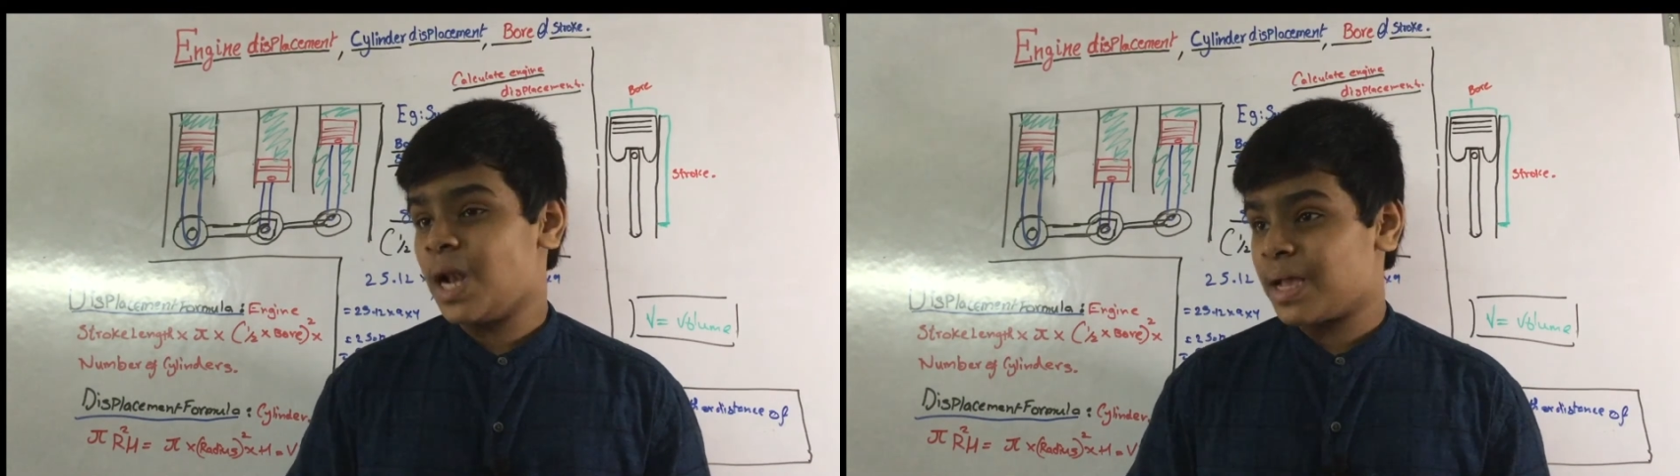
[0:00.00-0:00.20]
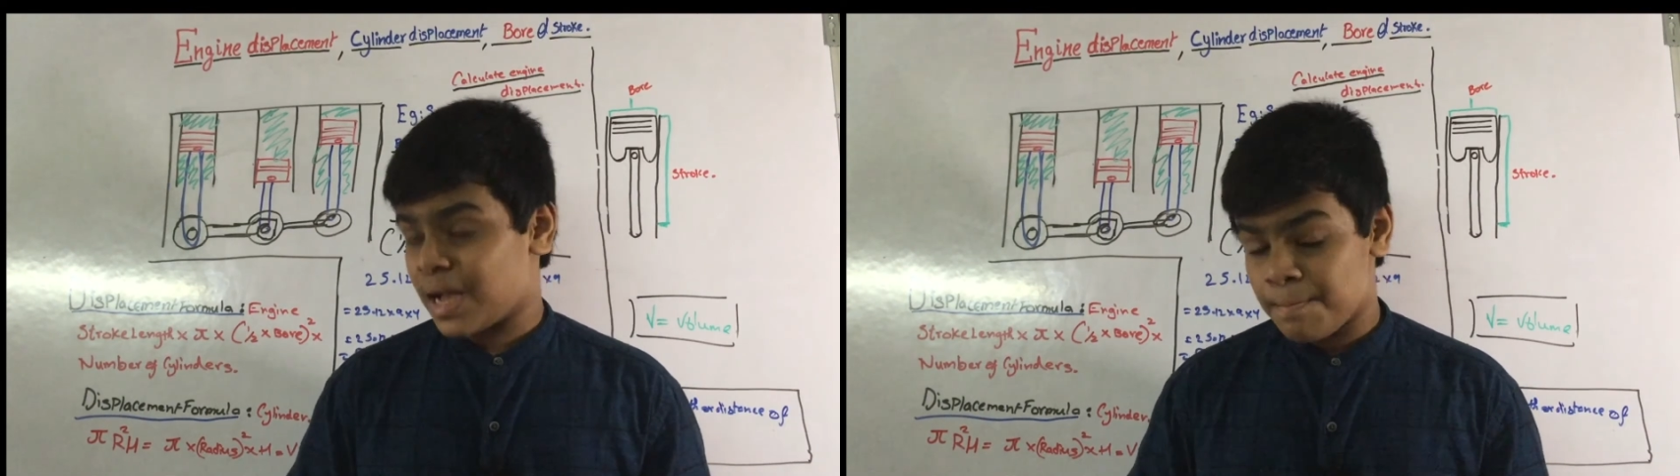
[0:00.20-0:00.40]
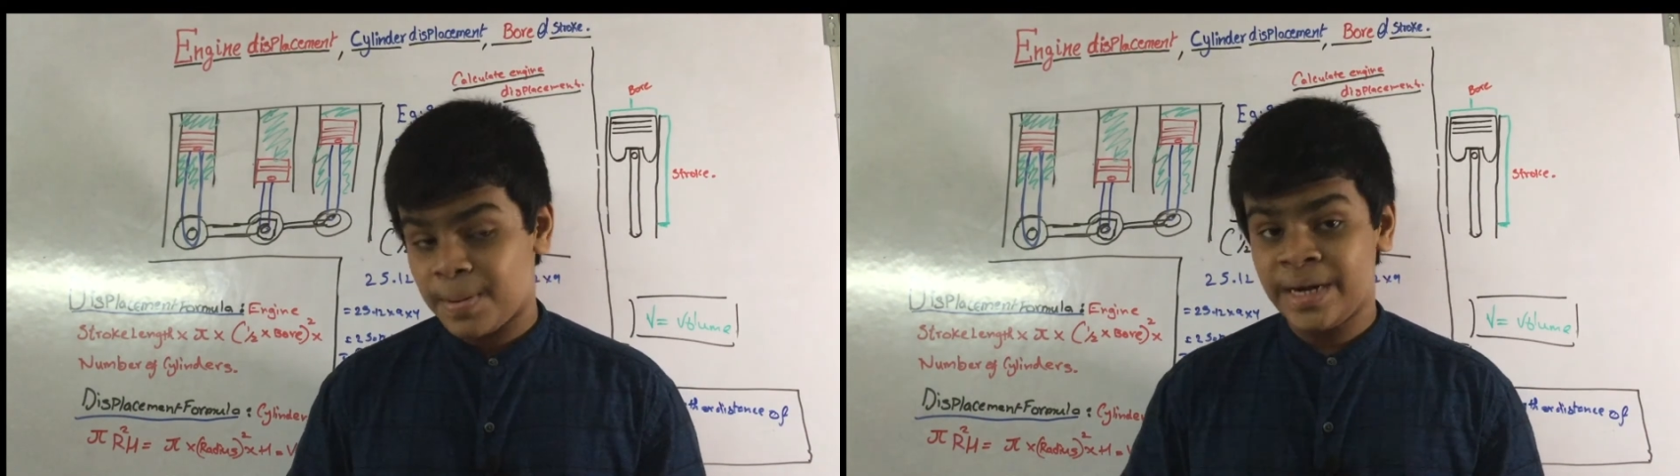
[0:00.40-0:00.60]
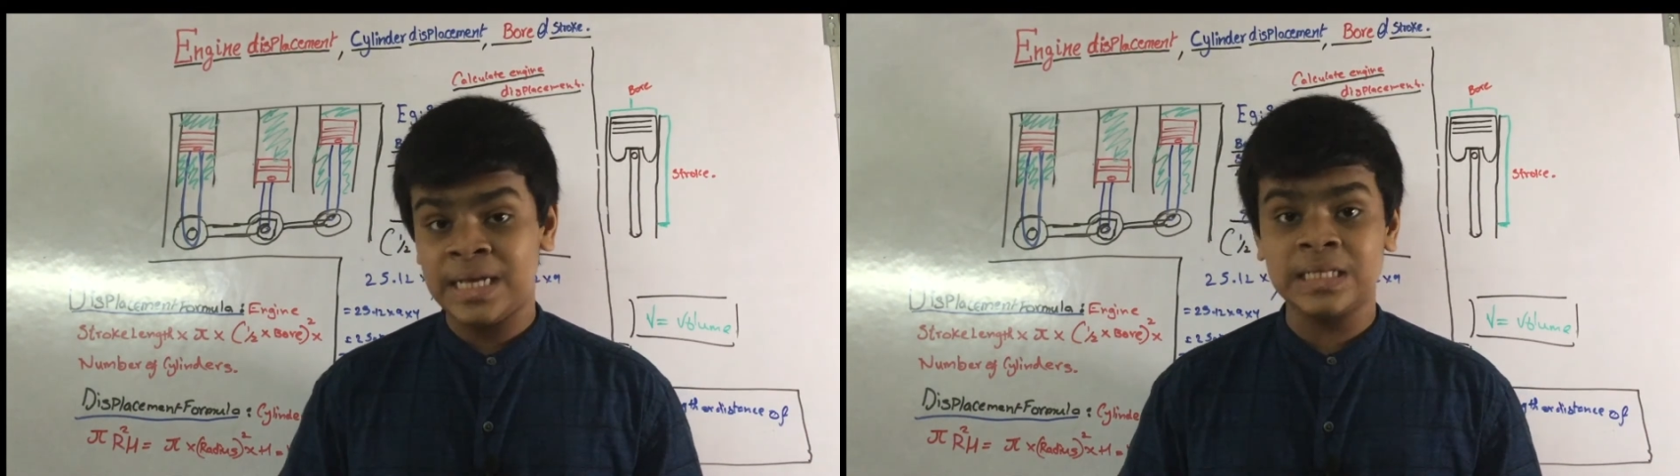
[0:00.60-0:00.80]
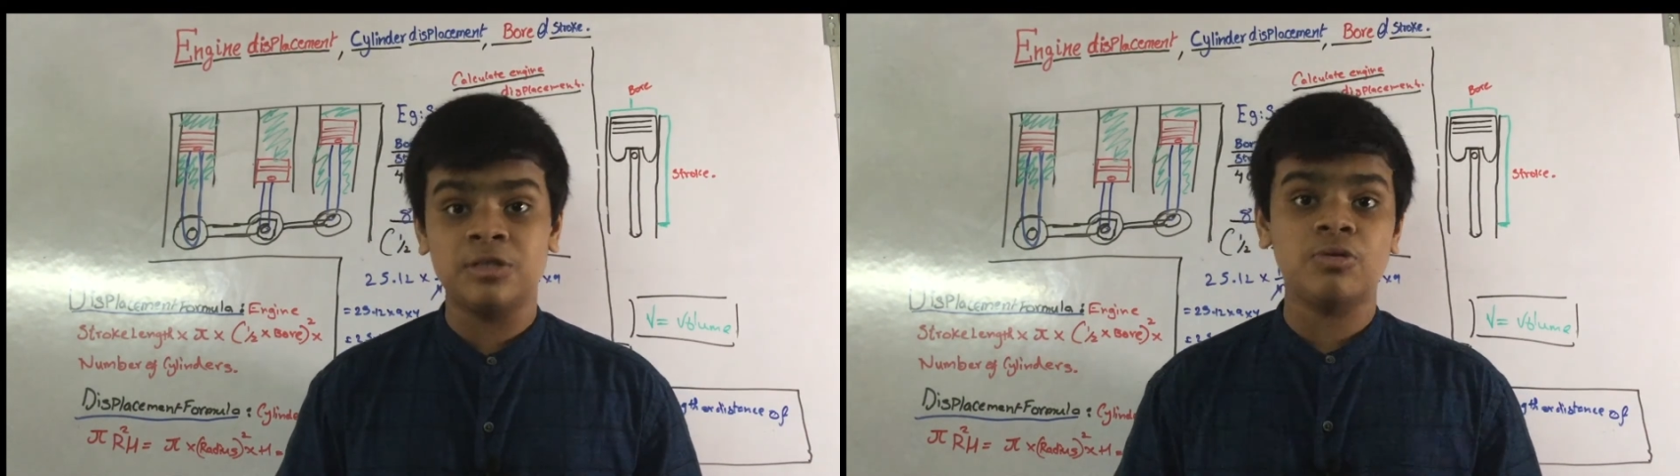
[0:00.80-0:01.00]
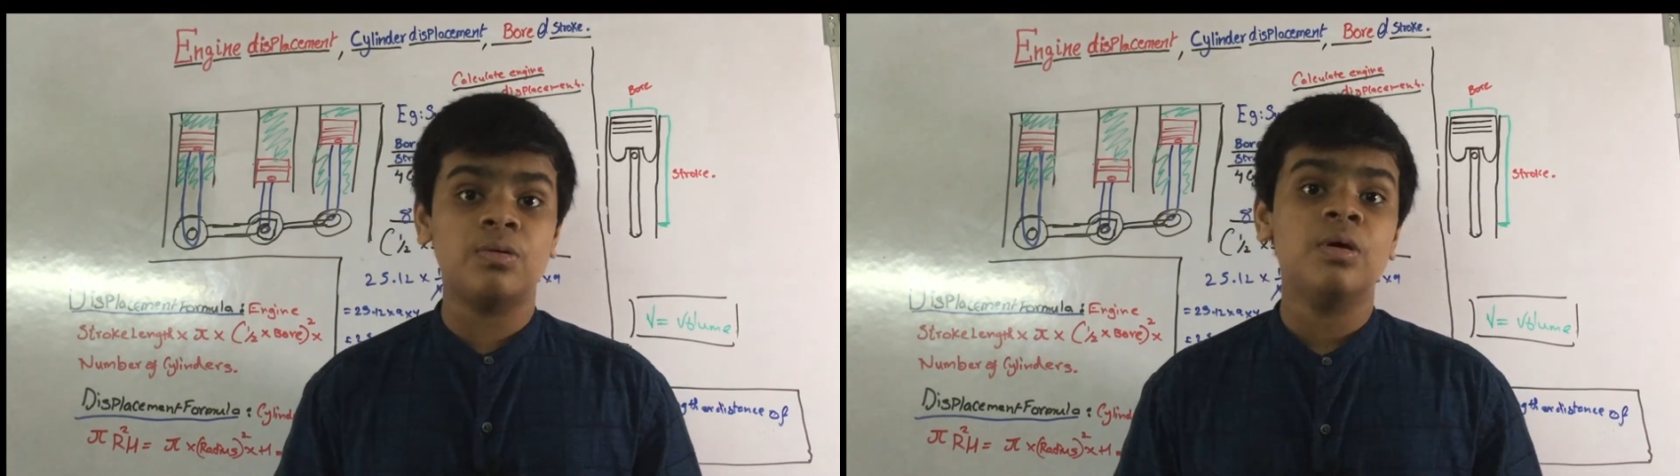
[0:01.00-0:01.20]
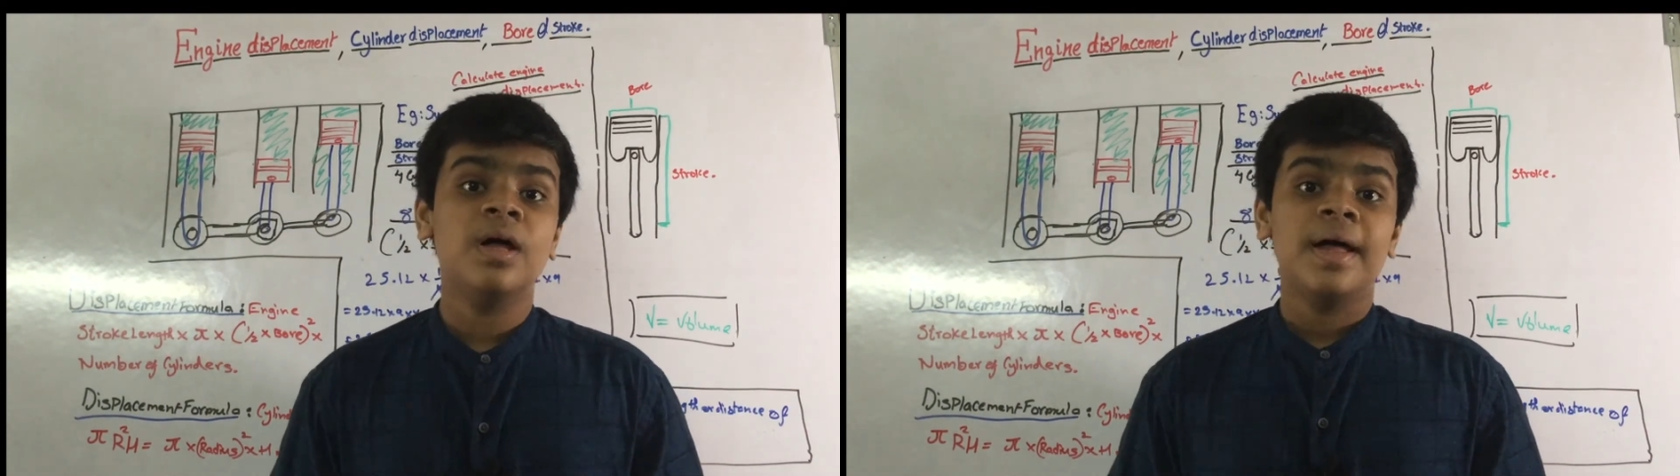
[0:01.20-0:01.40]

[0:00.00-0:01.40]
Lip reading: like companies, to